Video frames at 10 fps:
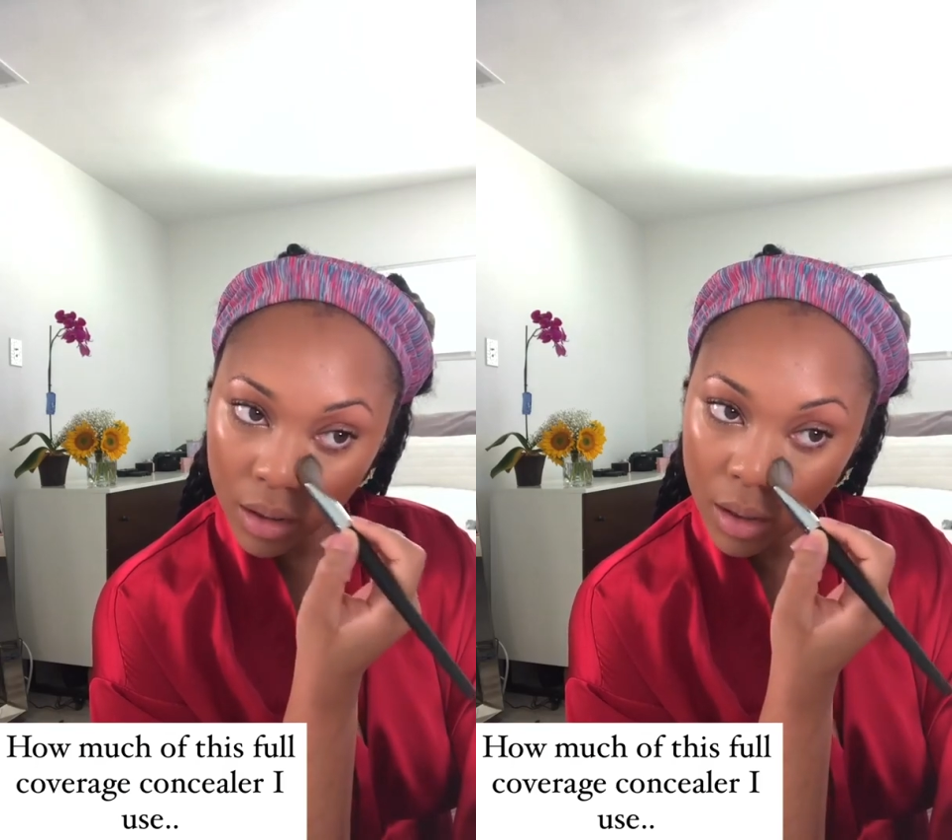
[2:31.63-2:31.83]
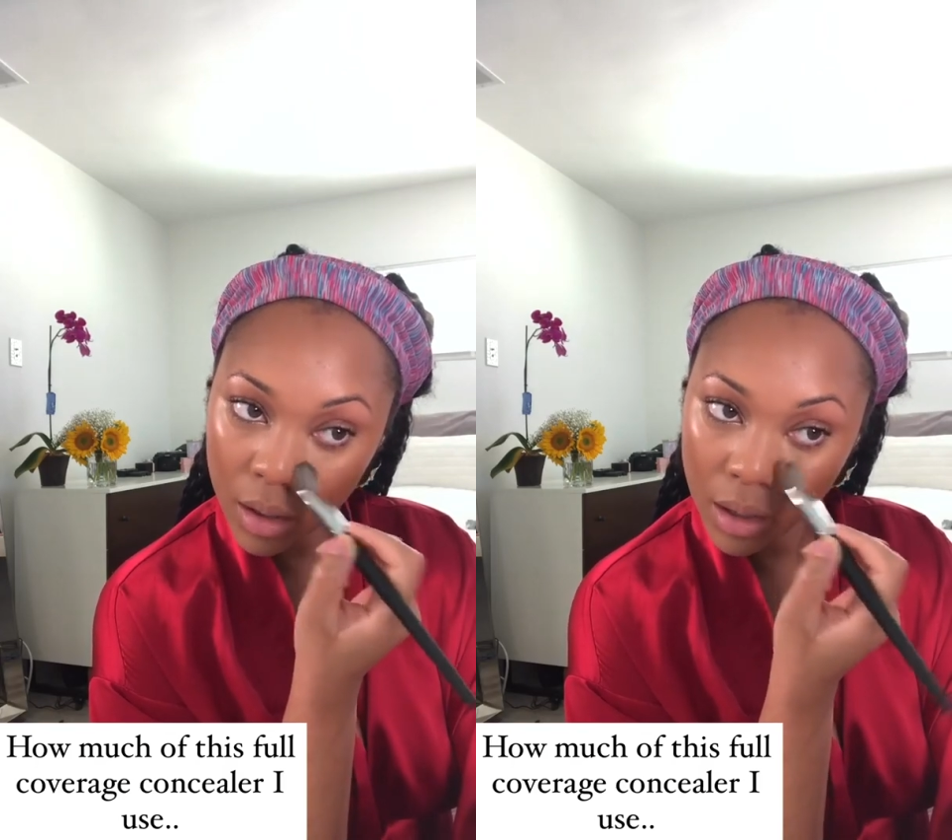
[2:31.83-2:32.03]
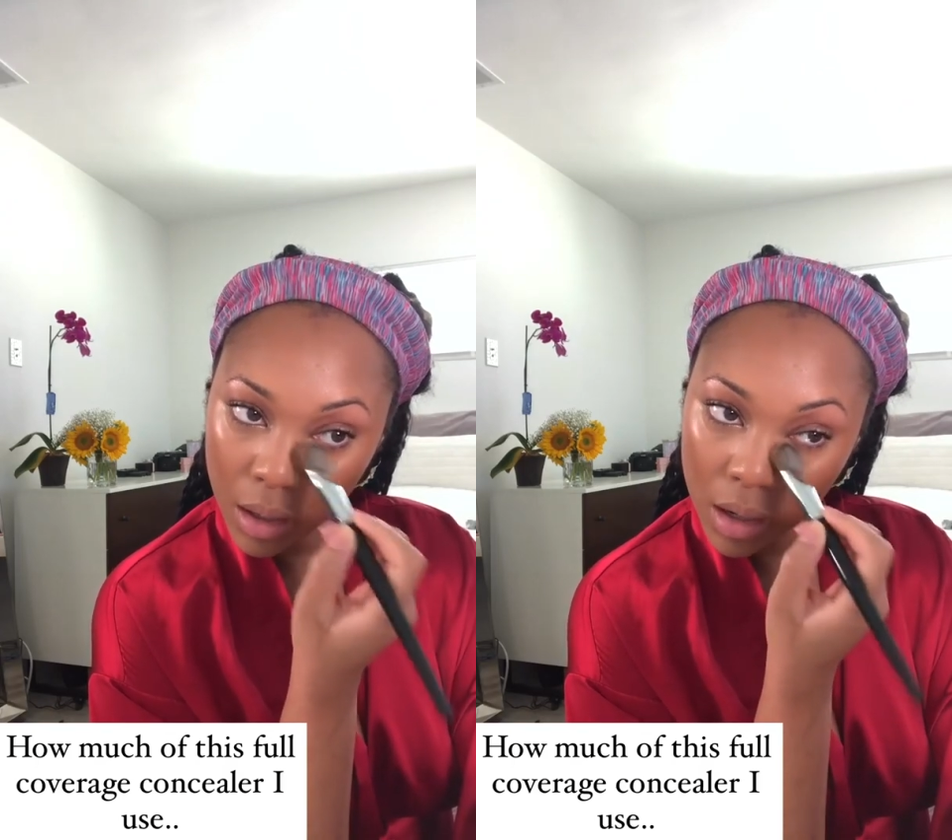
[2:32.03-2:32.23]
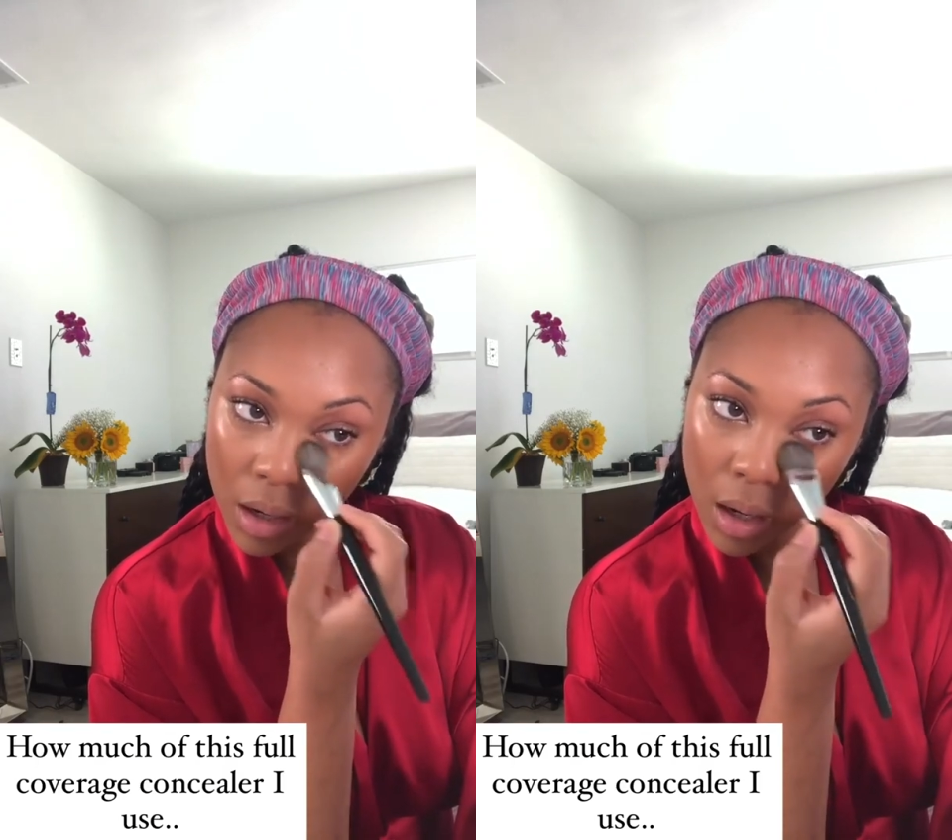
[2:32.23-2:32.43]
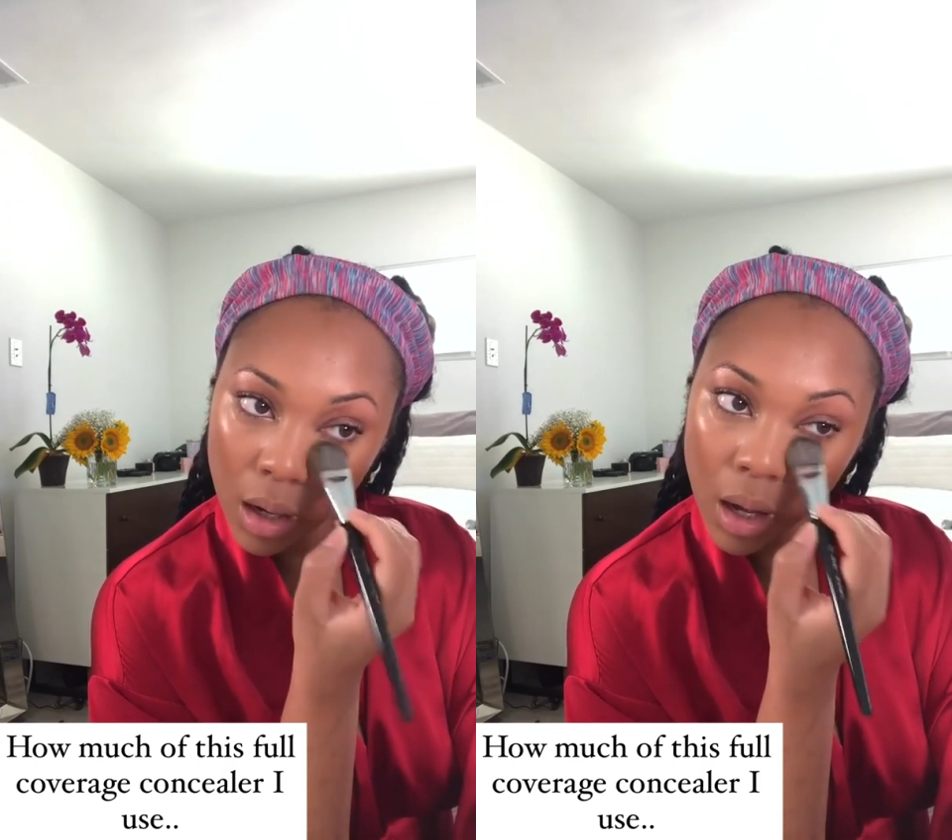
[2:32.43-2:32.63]
I'm just
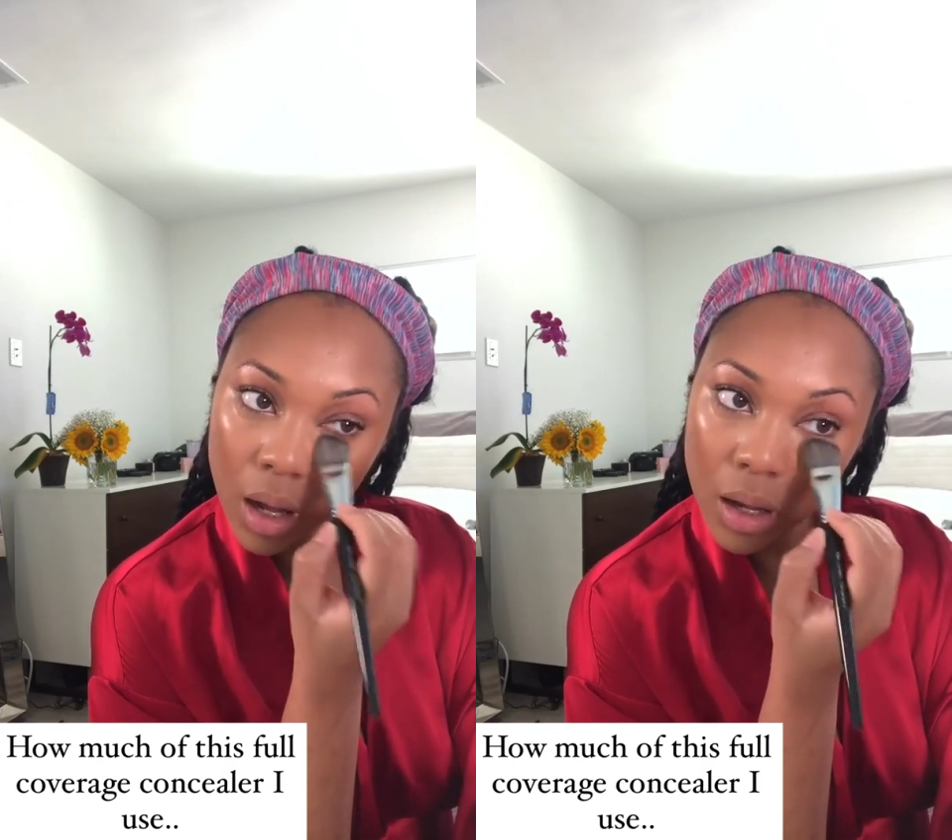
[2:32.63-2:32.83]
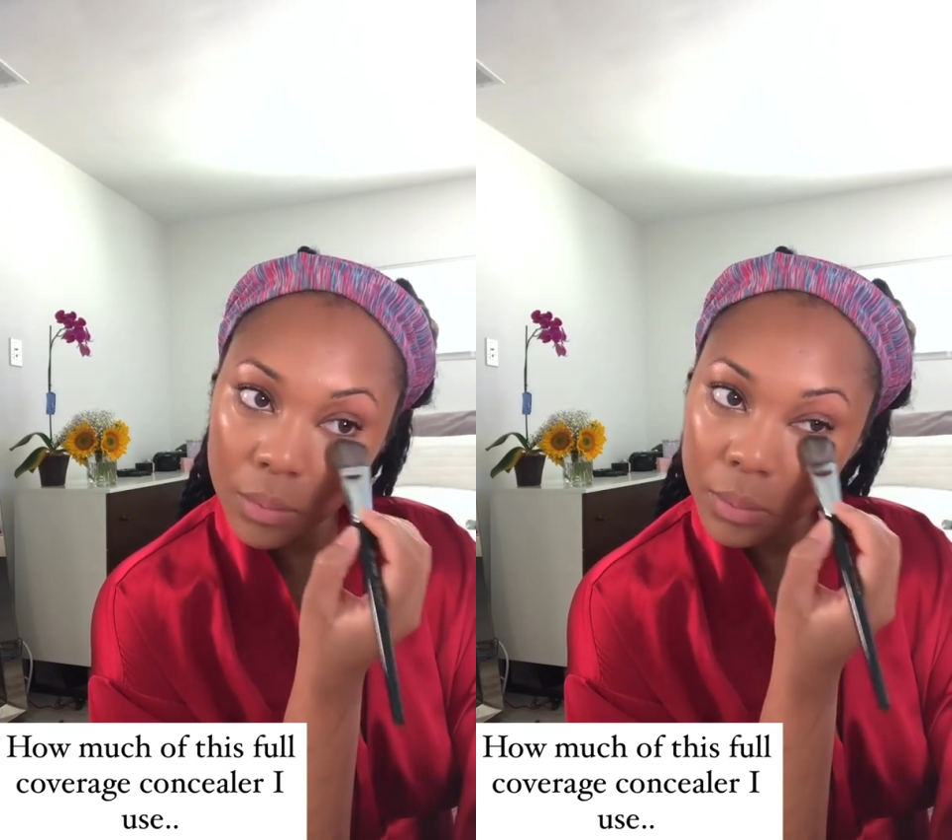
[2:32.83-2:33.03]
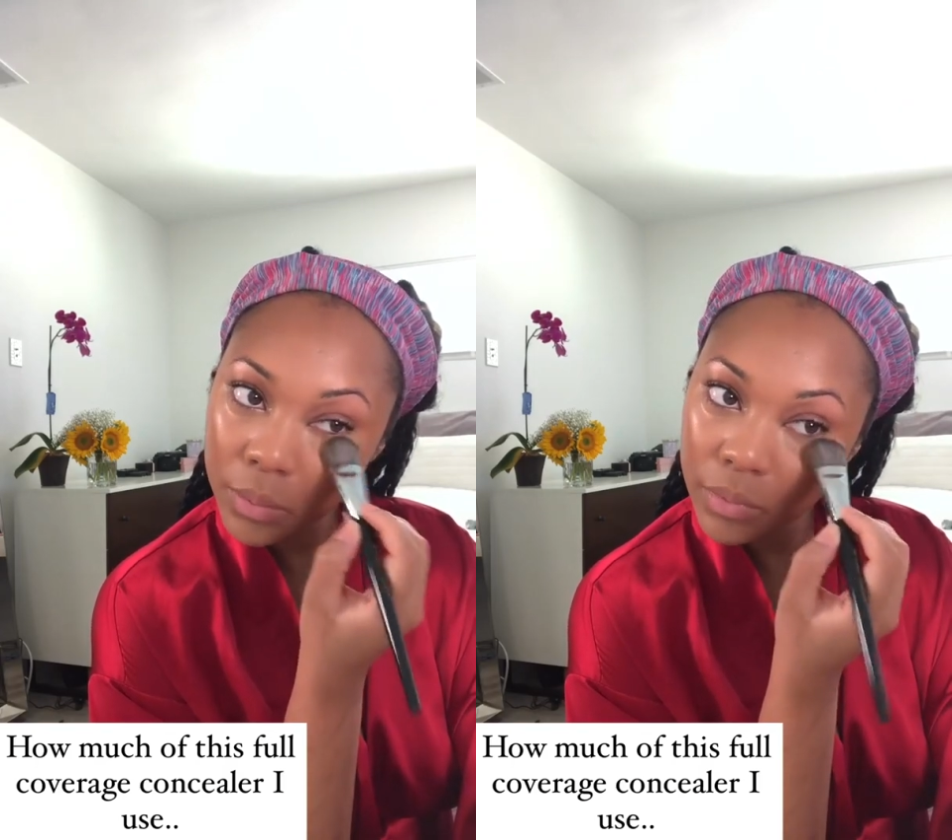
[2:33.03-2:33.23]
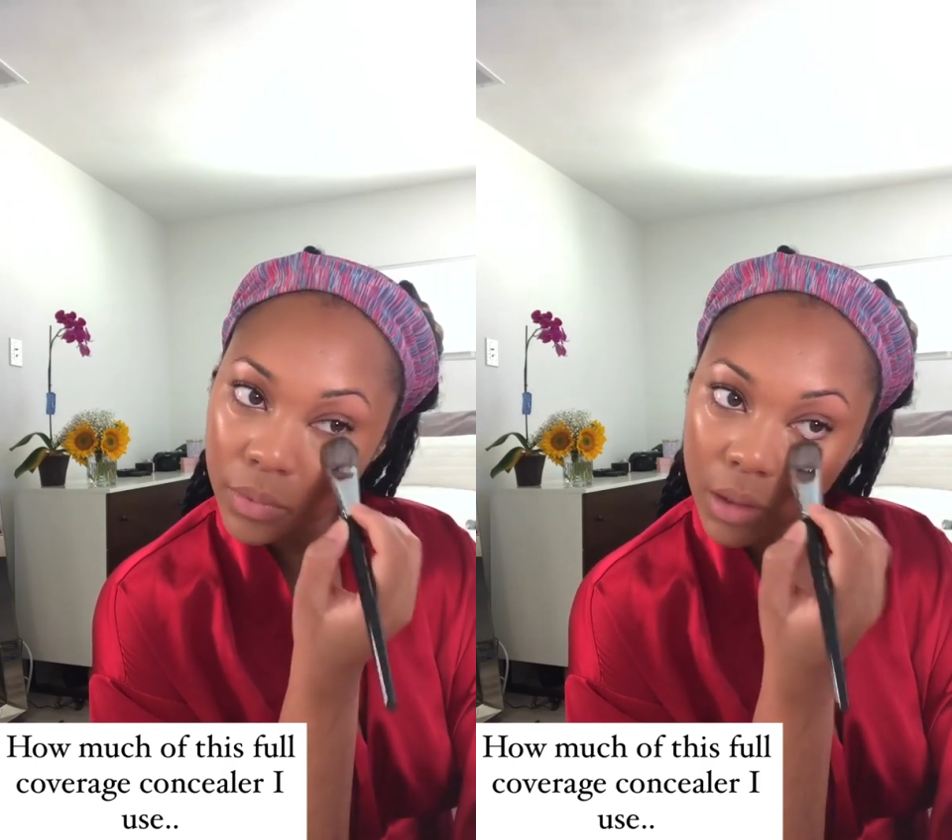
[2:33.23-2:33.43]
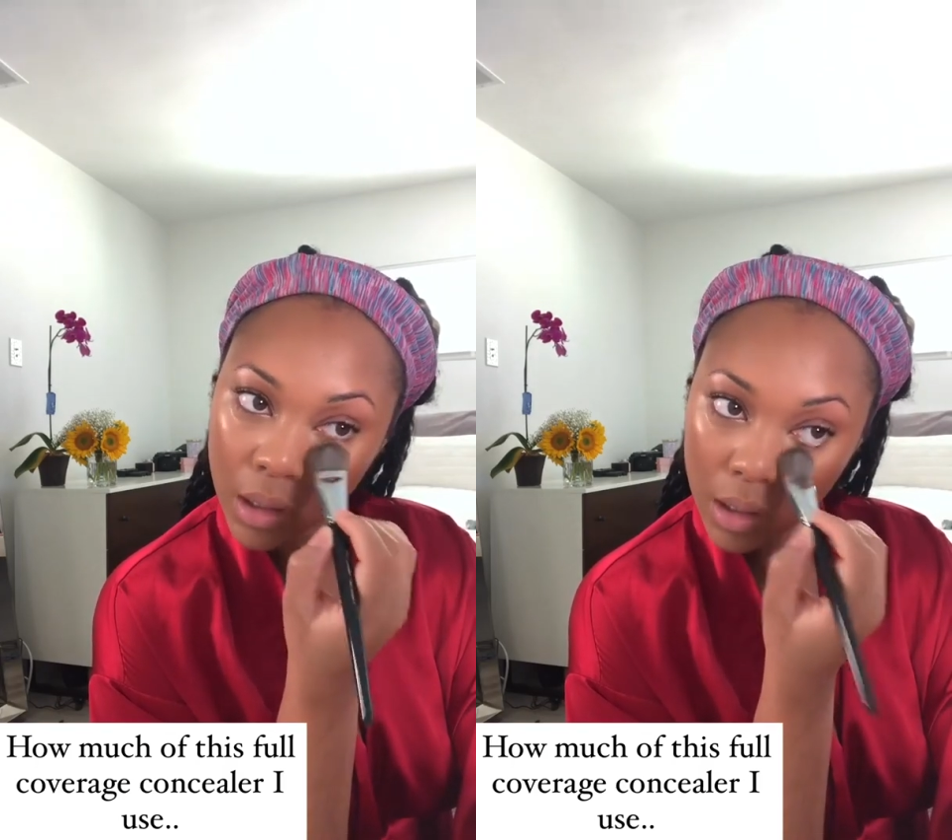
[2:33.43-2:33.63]
using the
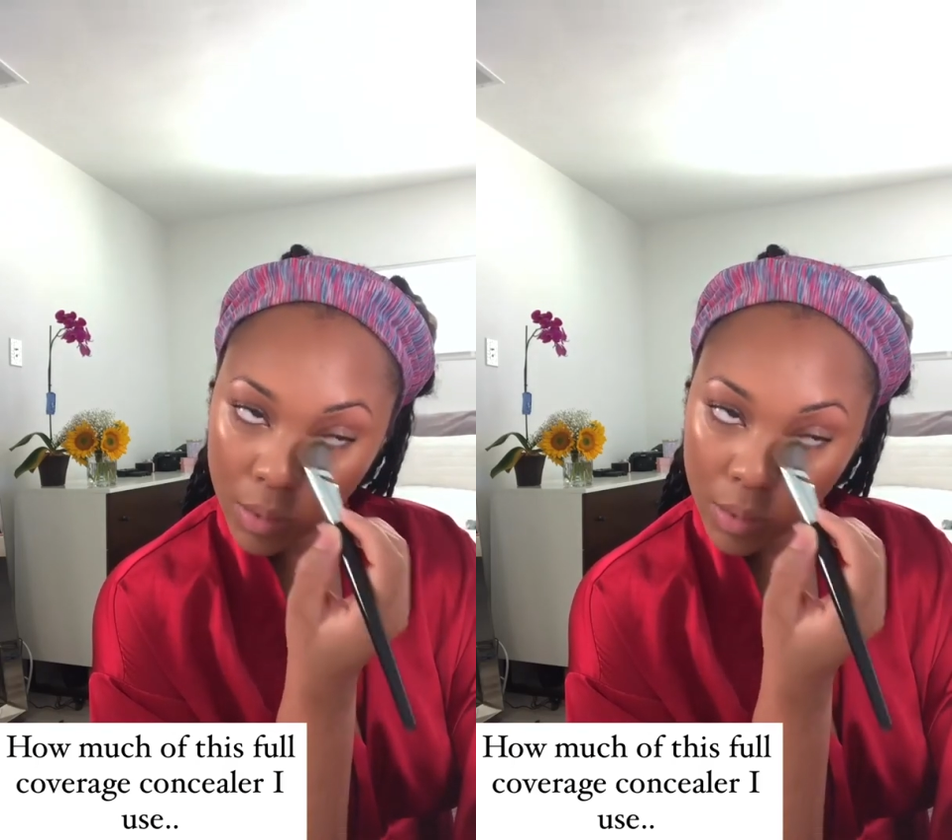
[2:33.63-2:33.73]
same